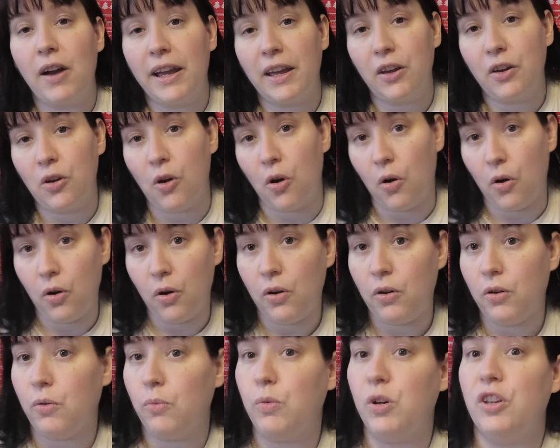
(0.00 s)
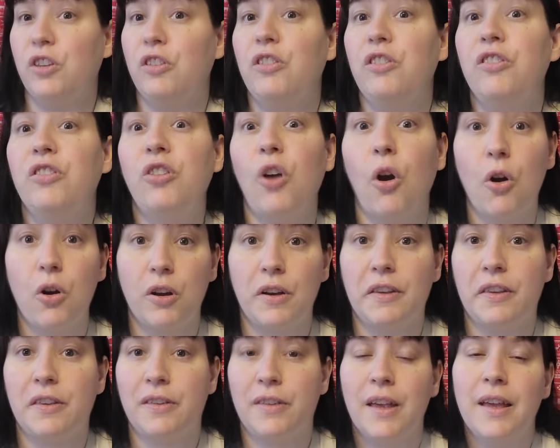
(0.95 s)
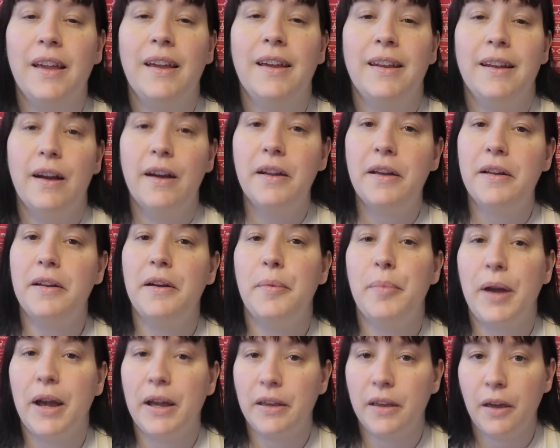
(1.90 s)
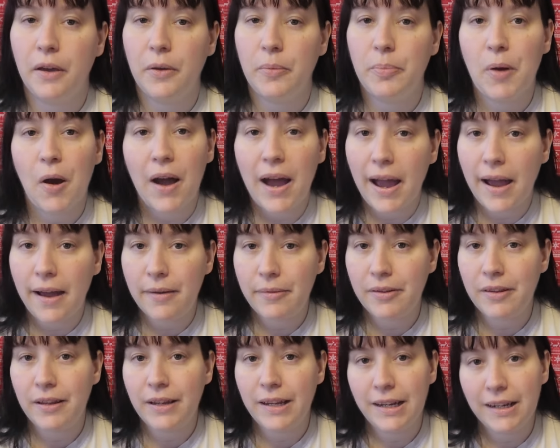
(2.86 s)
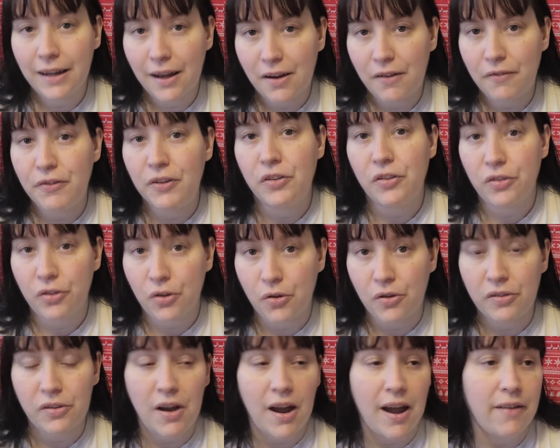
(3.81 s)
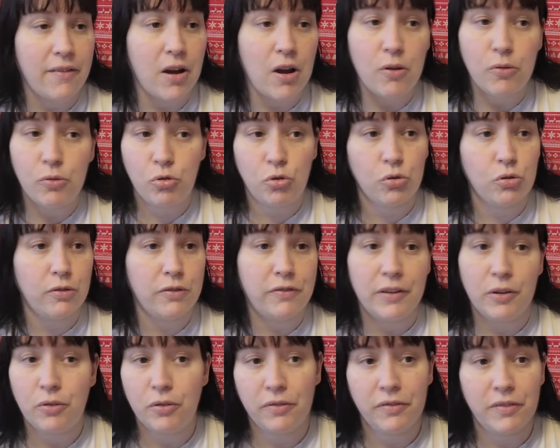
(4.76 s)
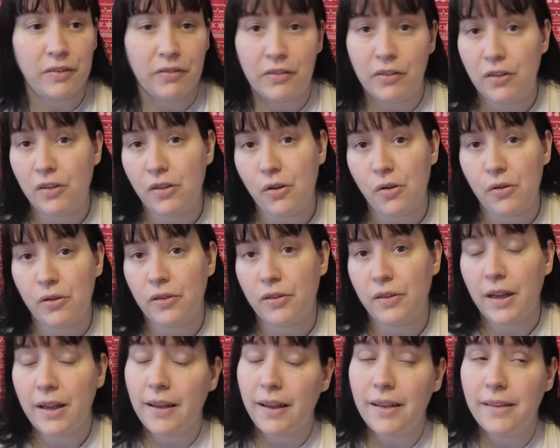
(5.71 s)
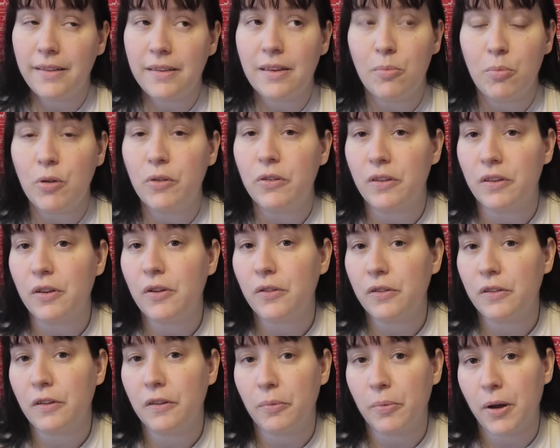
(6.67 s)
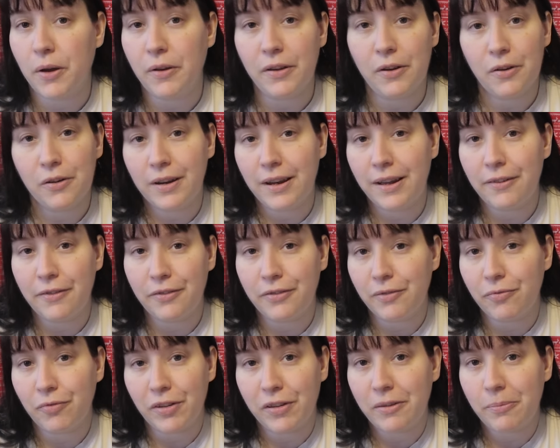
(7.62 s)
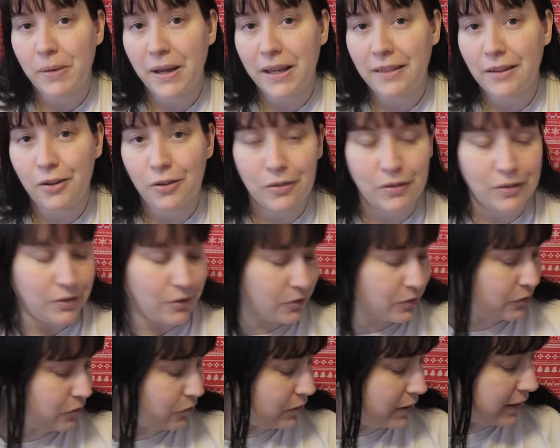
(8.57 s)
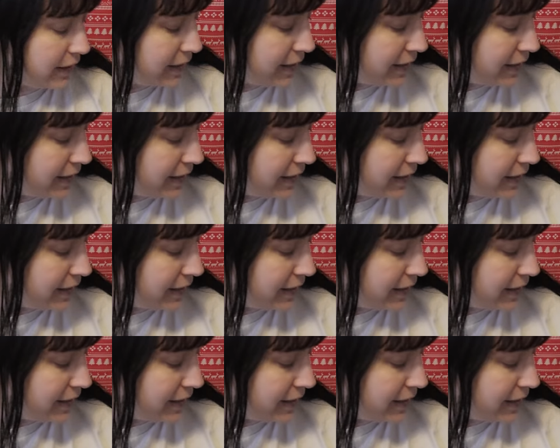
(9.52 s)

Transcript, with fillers: I got were socks. I don't know about you, but I absolutely love socks. I have a whole drawer filled with different socks, and some odd socks as well. You've got to love and respect the odd socks, right?